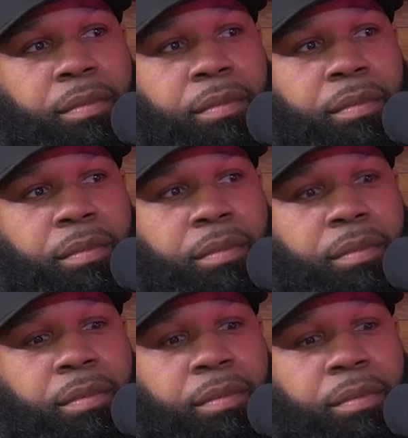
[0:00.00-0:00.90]

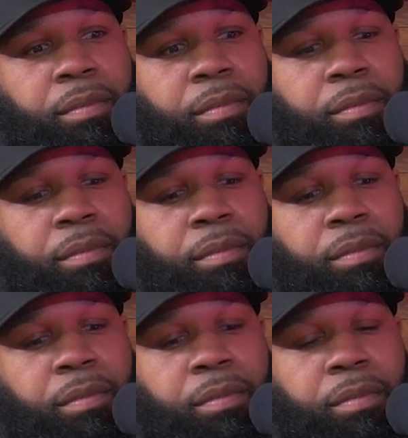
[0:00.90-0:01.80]

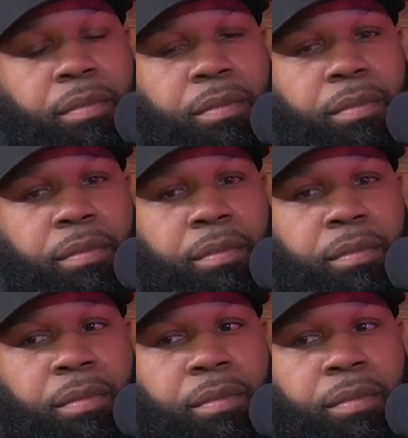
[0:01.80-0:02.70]

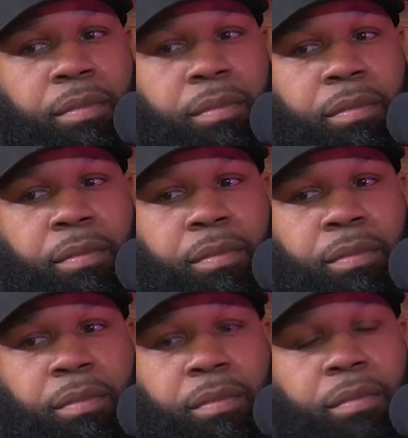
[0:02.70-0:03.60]

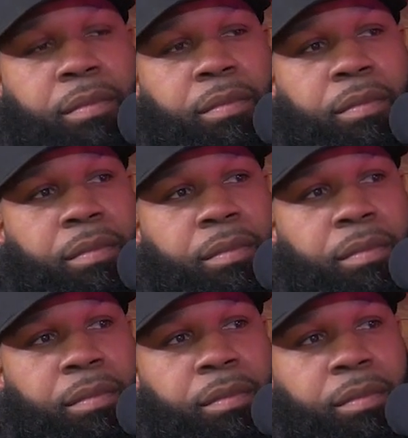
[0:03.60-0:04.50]

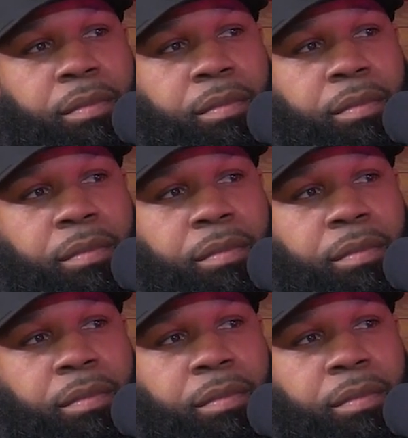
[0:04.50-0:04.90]
The person shown says nothing.